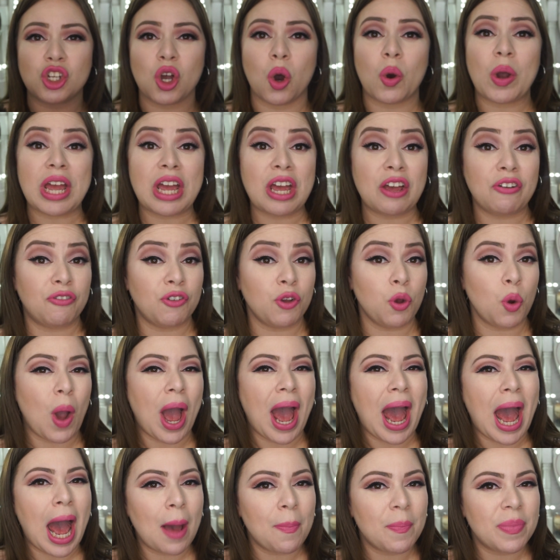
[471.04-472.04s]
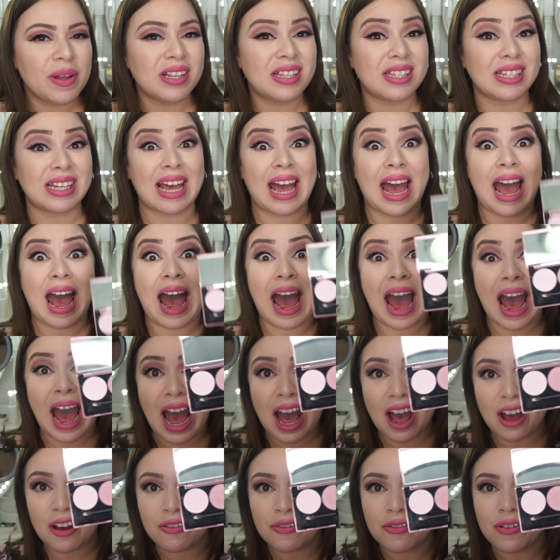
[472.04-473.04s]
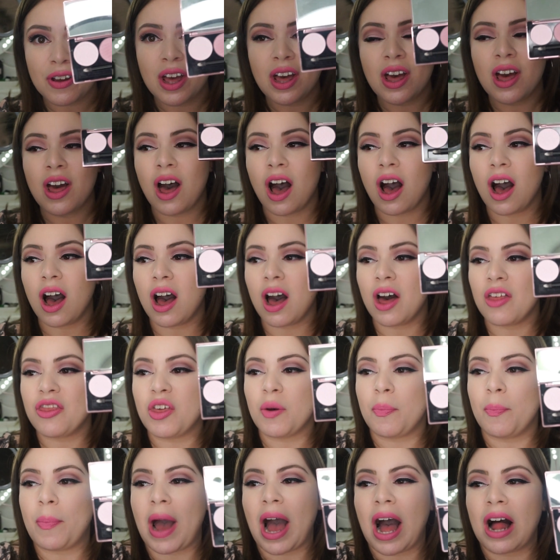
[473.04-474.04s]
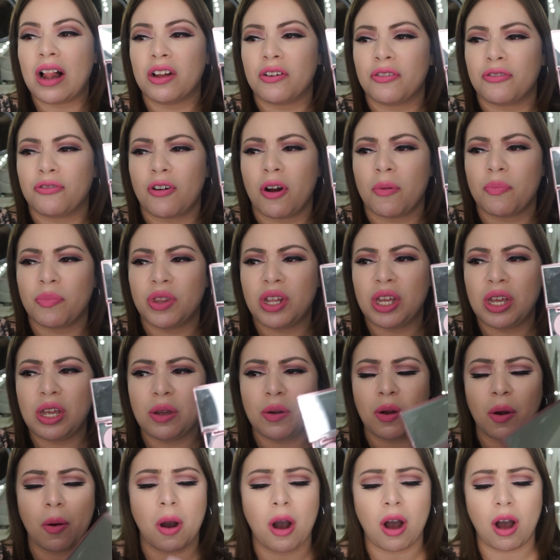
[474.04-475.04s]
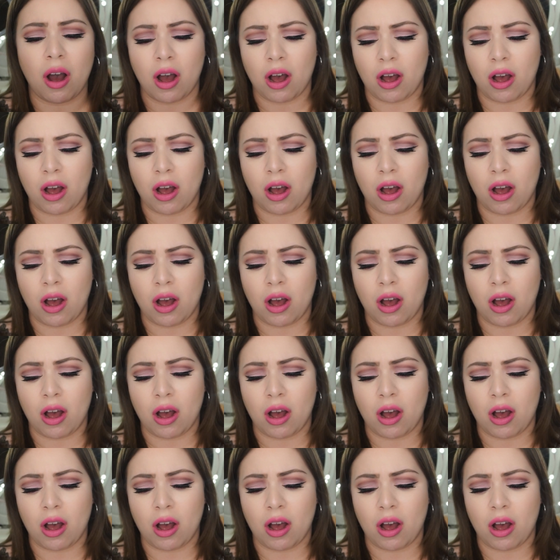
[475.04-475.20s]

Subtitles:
So if you happen to have the palette from the